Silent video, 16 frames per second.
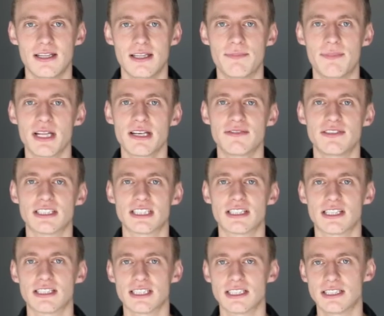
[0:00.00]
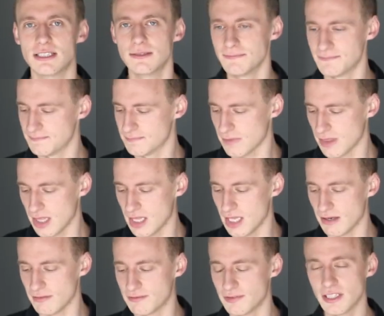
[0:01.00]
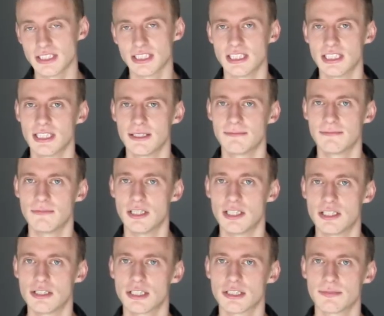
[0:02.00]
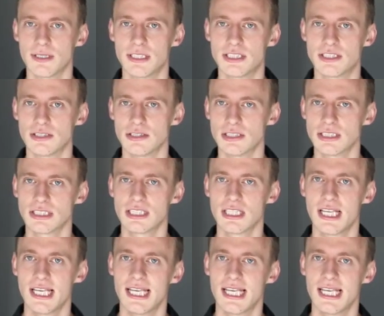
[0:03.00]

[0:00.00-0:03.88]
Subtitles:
The benefits of the system that firstly, the DuoSpan joists